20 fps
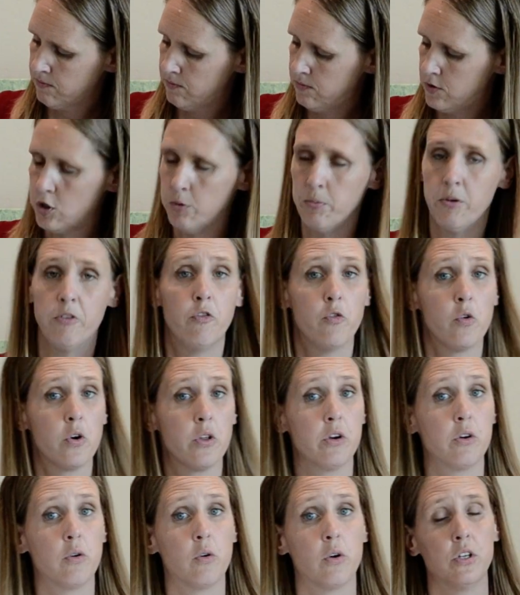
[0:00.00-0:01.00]
So before
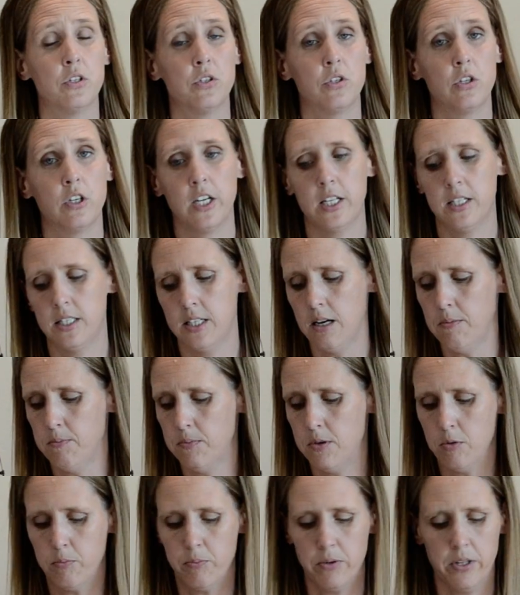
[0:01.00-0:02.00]
the chorister gets up,
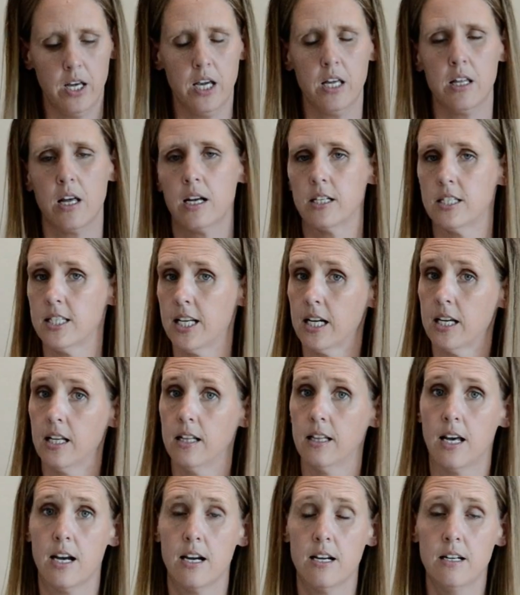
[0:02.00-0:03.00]
you play that second
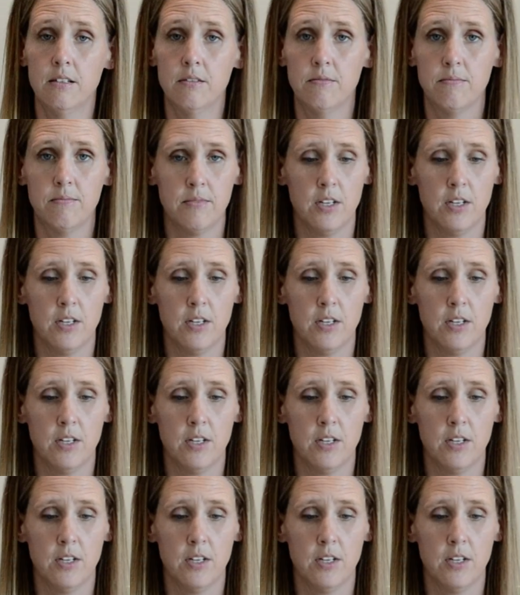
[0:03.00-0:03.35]
line.